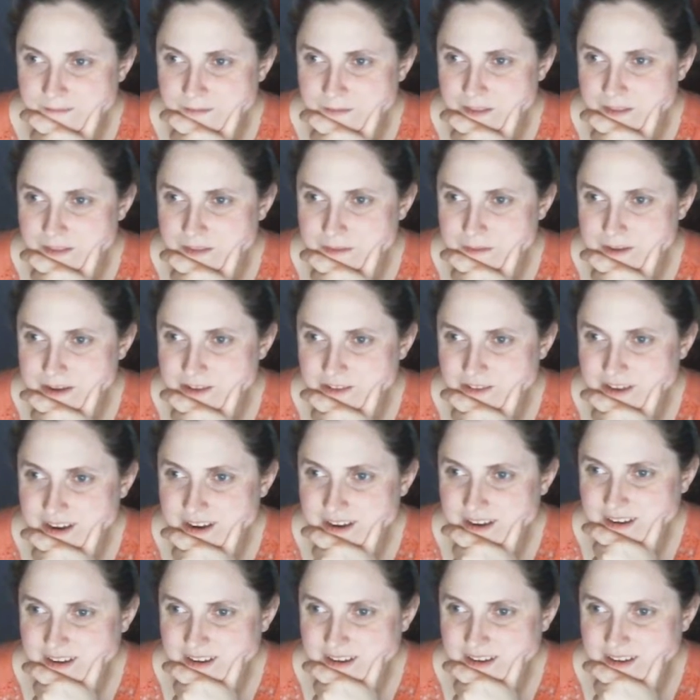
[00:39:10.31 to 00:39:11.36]
And my
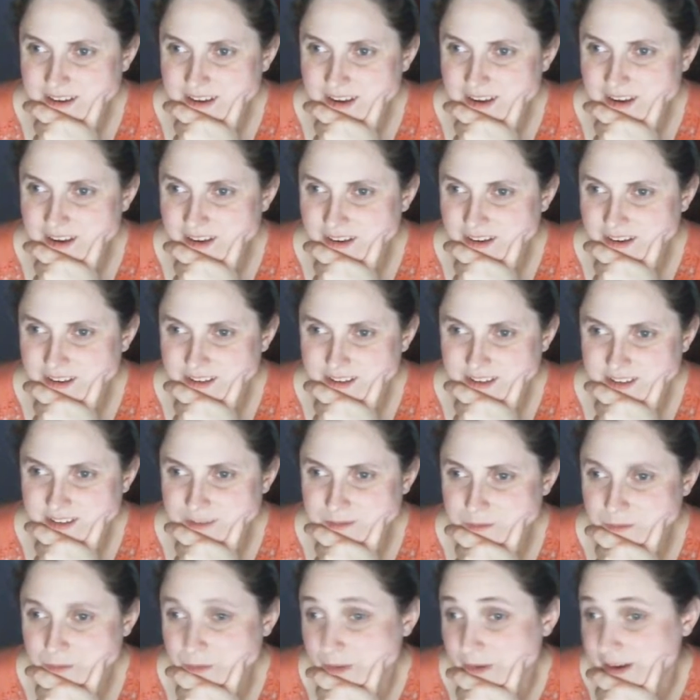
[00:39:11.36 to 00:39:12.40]
dragon. And
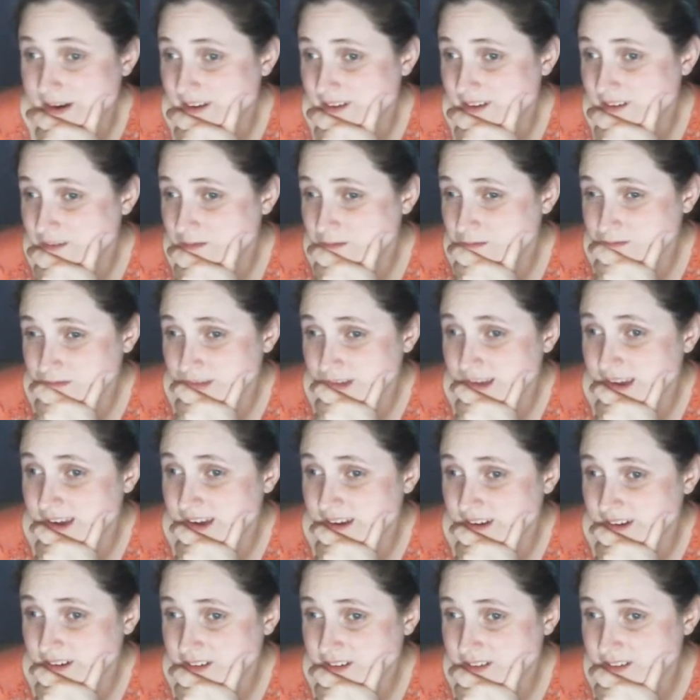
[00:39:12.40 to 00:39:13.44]
some random
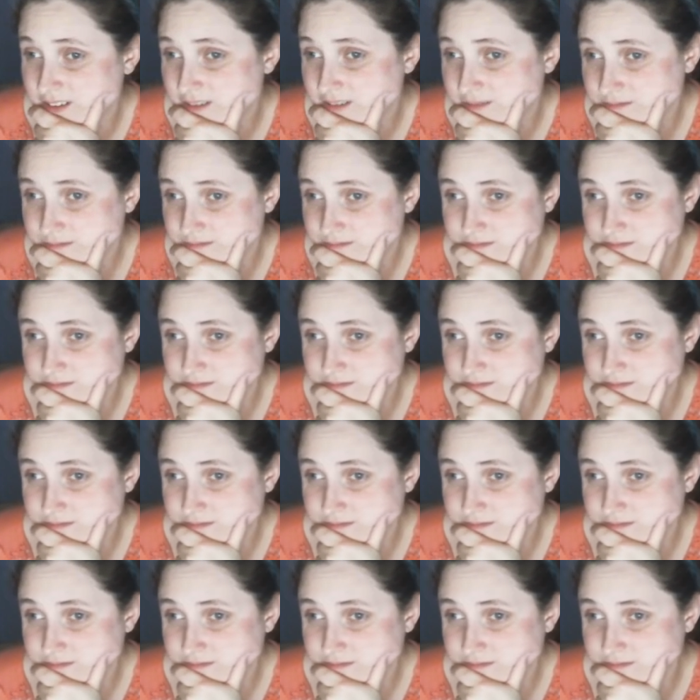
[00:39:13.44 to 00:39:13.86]
character.